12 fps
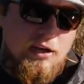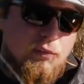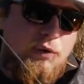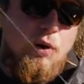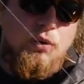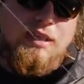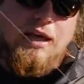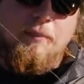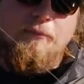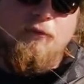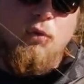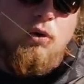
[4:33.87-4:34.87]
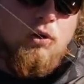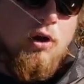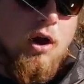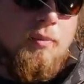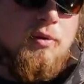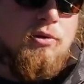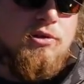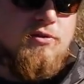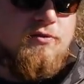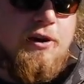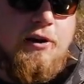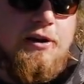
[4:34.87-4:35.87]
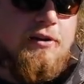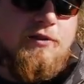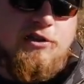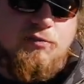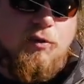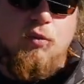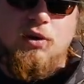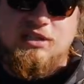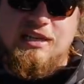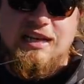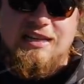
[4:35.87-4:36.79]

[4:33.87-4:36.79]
We go with that fluorocarbon, which is very invisible once it